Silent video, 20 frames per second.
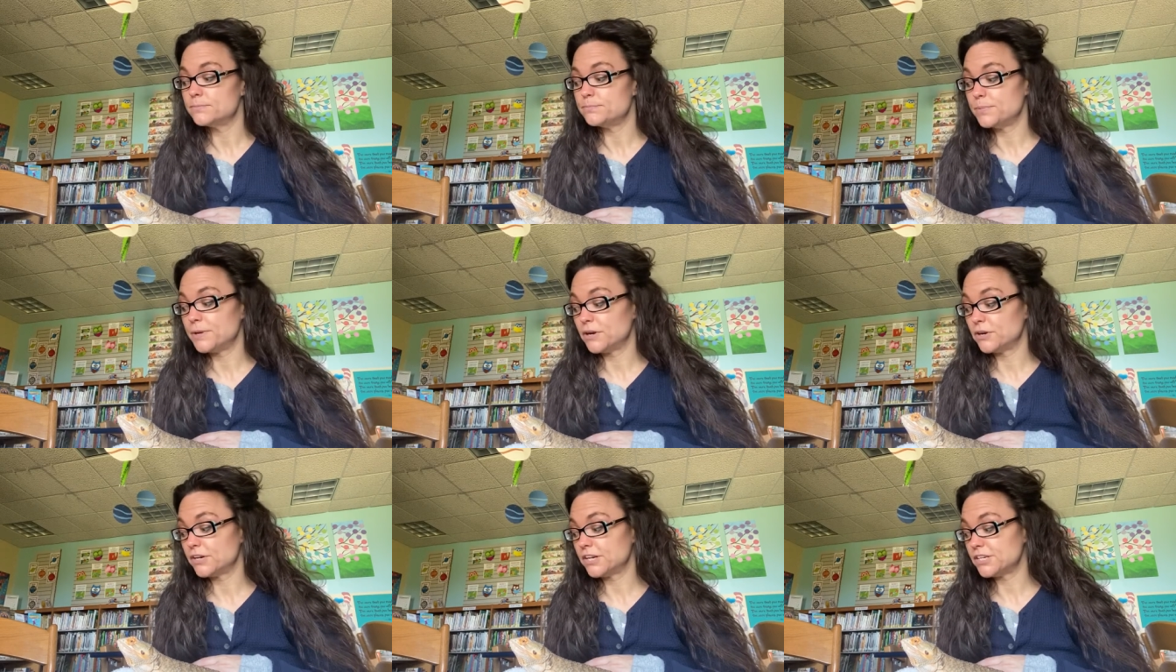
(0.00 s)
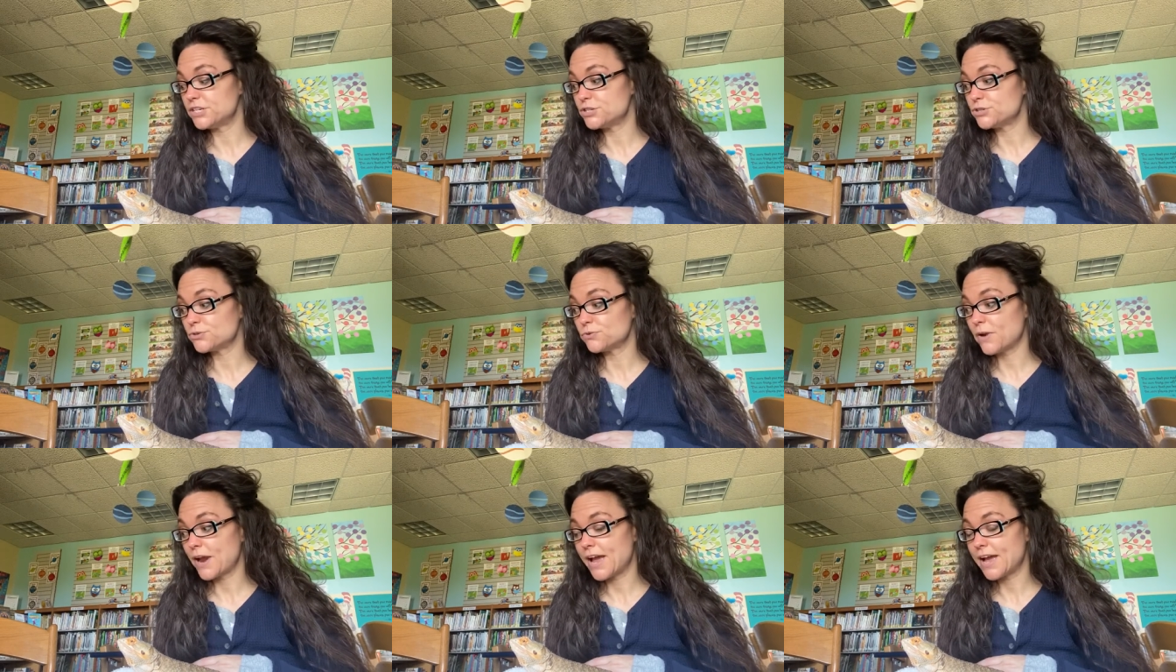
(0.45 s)
bearded
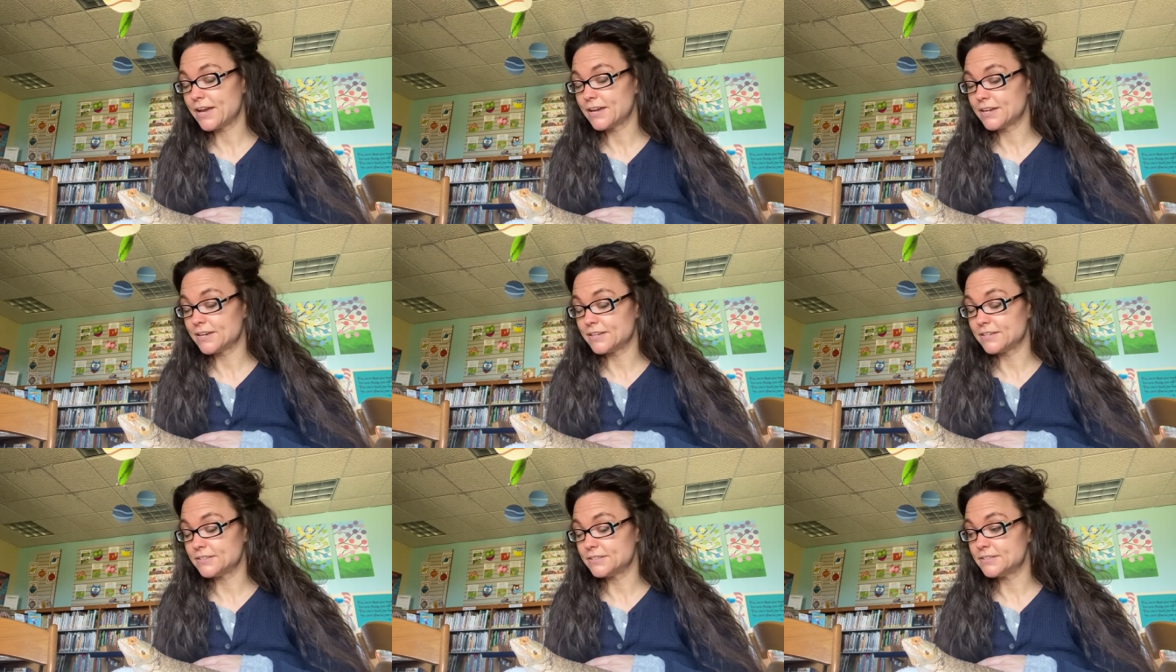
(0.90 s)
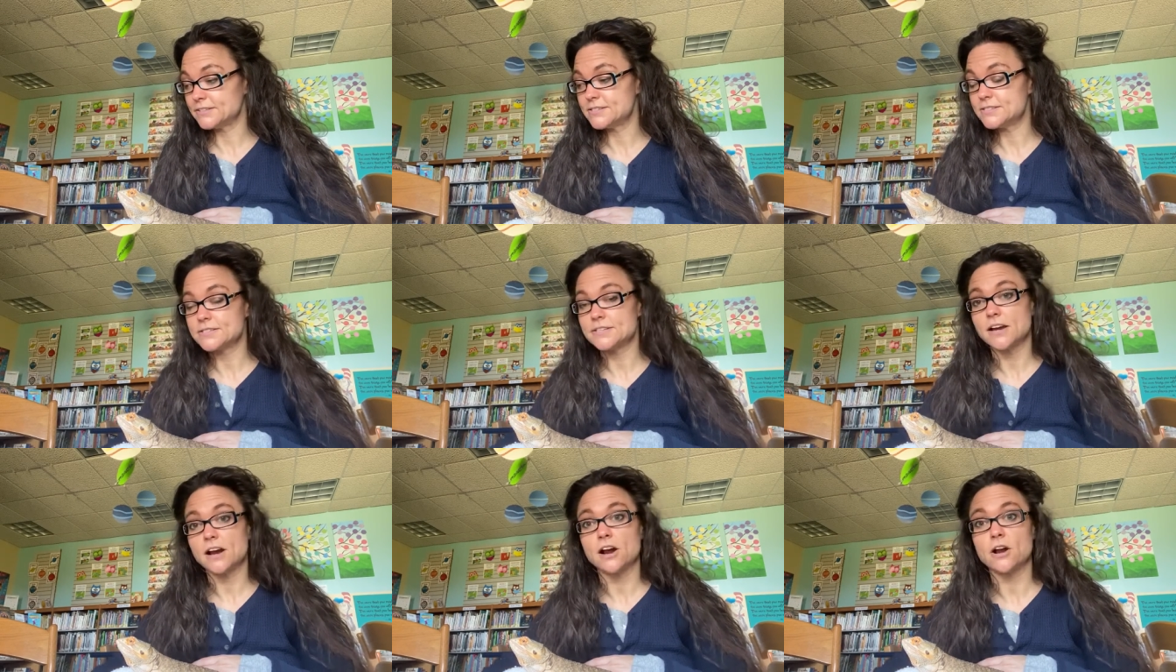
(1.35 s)

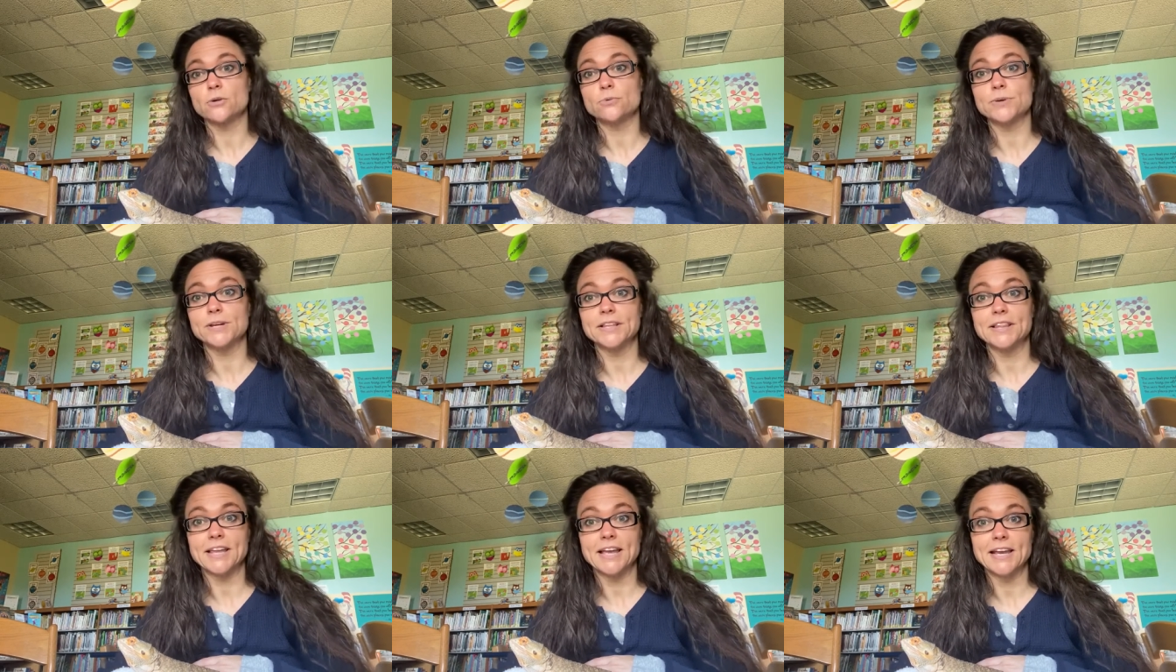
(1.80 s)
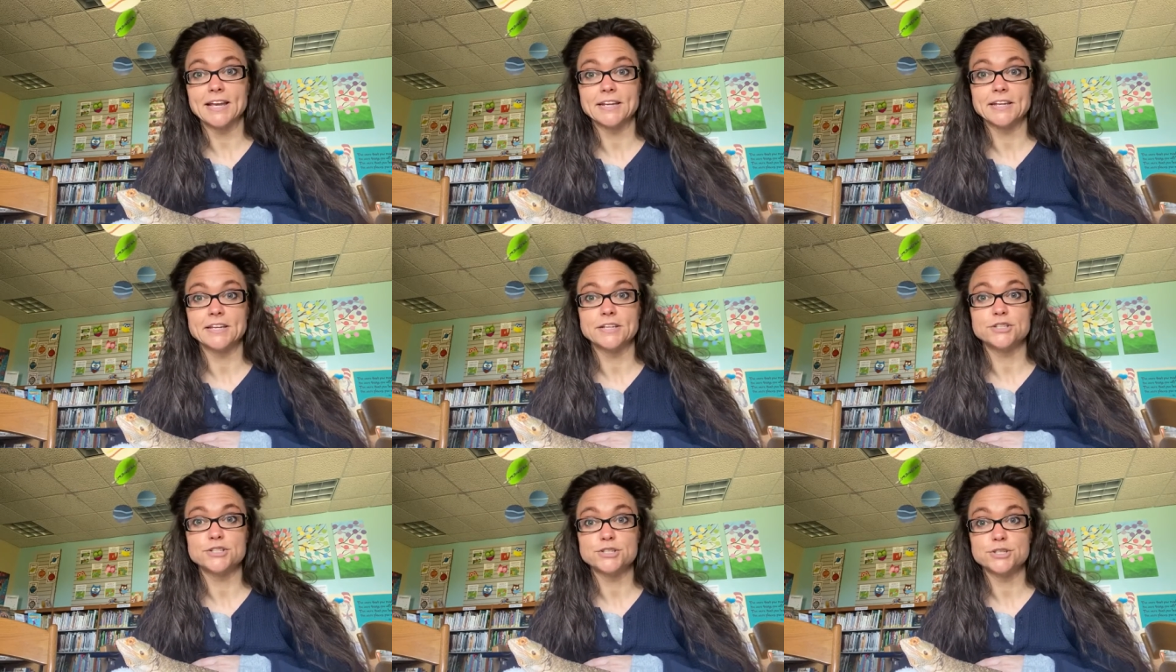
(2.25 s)
dragons are
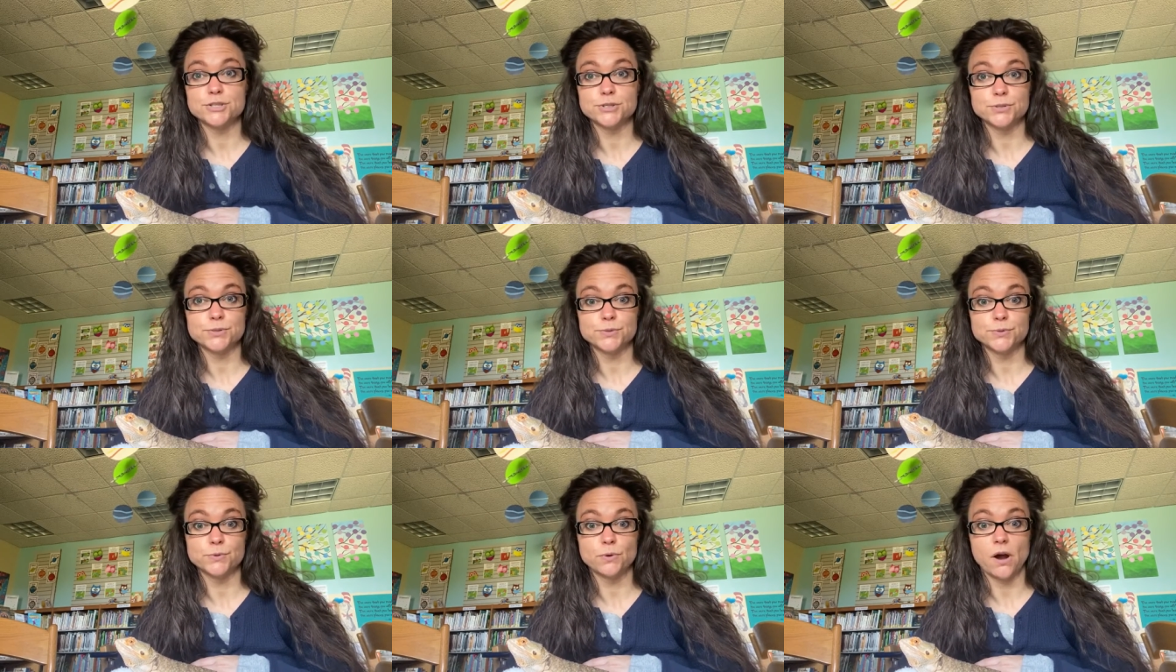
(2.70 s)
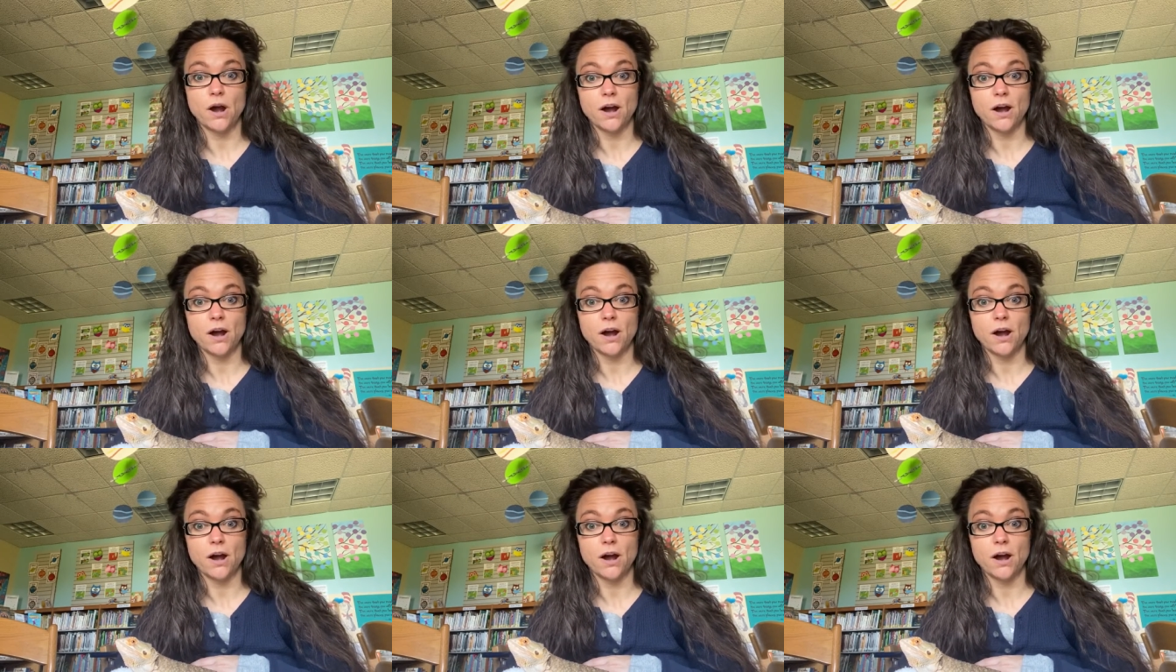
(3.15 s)
related to